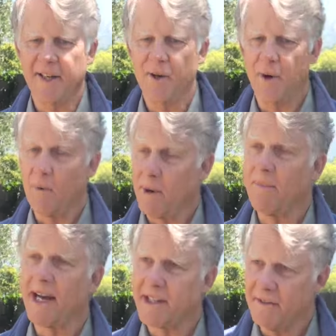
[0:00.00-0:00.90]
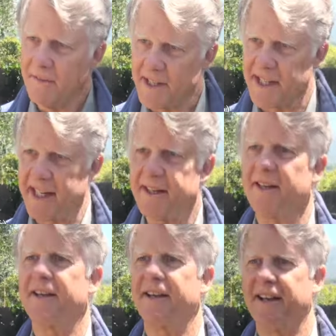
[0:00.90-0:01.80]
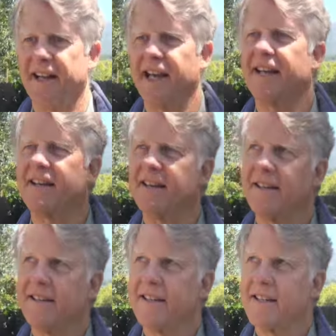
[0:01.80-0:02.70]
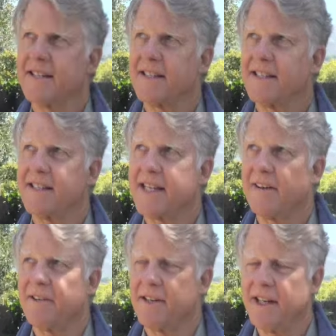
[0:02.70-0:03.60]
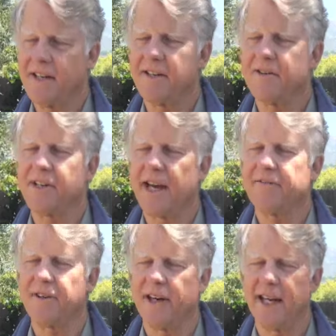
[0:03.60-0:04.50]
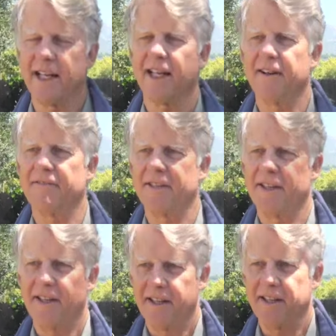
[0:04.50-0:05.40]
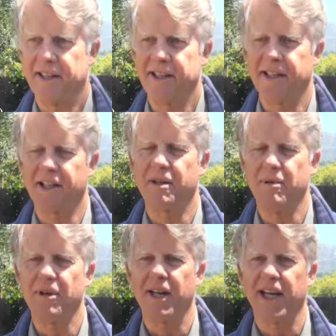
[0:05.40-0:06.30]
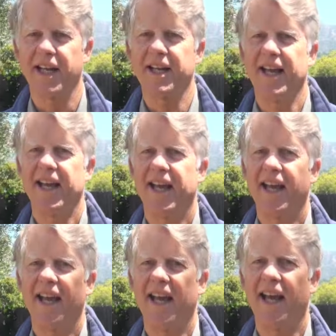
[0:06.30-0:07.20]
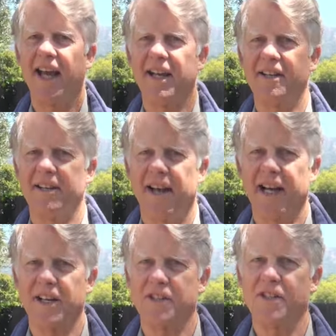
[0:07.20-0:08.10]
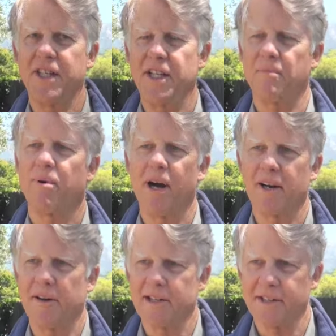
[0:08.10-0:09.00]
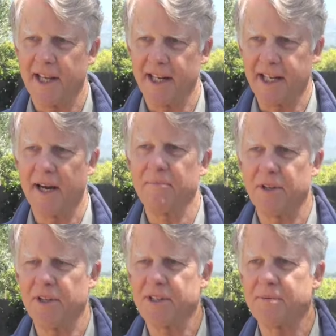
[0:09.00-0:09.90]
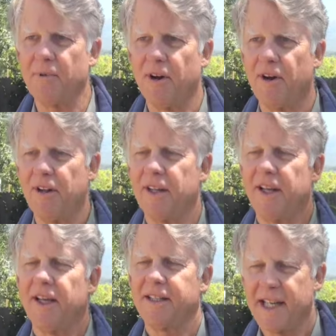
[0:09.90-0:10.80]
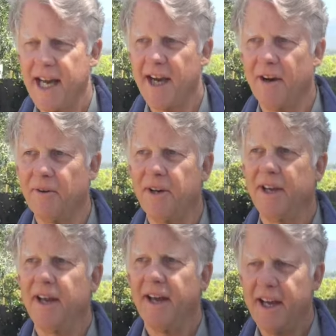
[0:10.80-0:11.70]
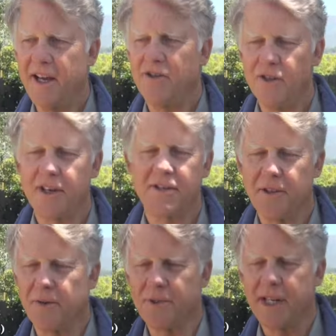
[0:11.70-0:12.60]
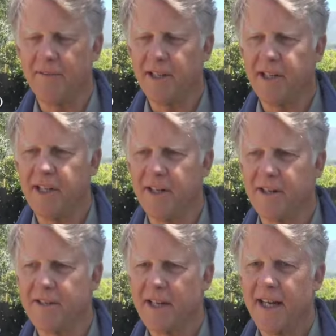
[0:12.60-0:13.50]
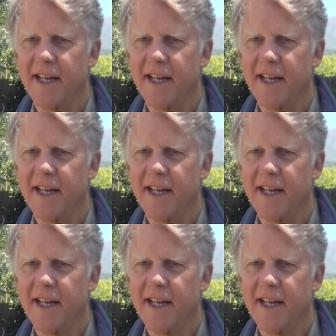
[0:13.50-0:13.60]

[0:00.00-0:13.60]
who I went back to visit, like 7 years after I had left the community. And I could see the progress that had come to this small town in just those 7 years.